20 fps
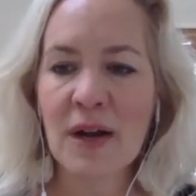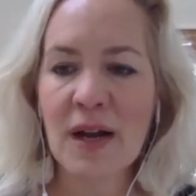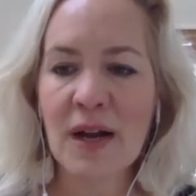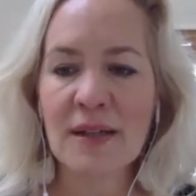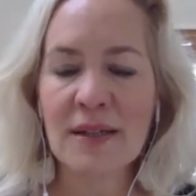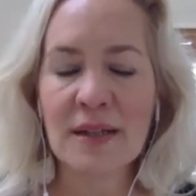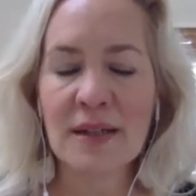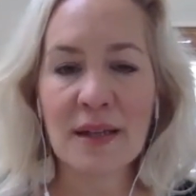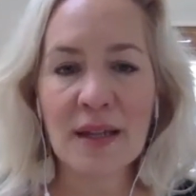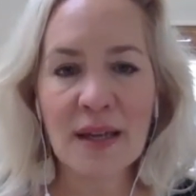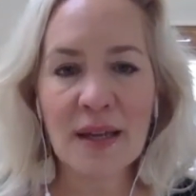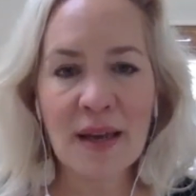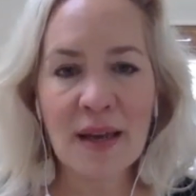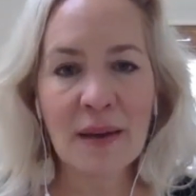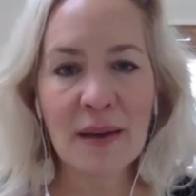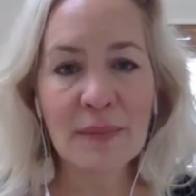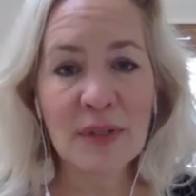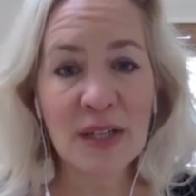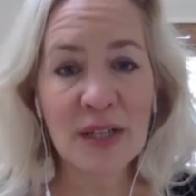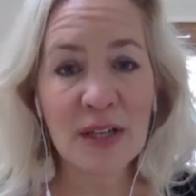I did
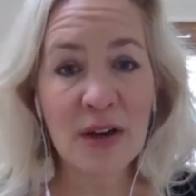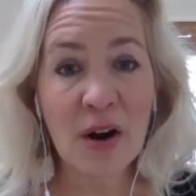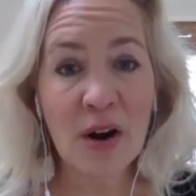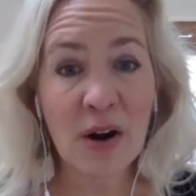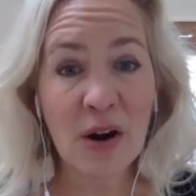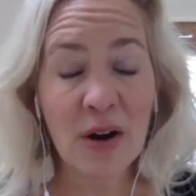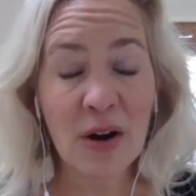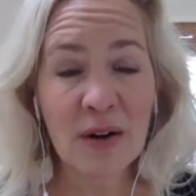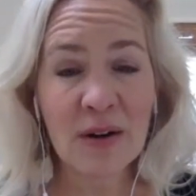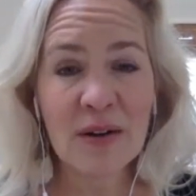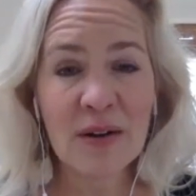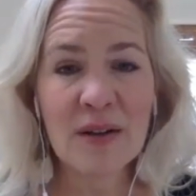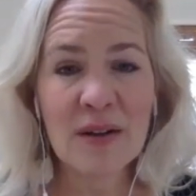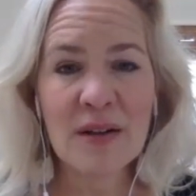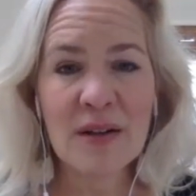EMDR,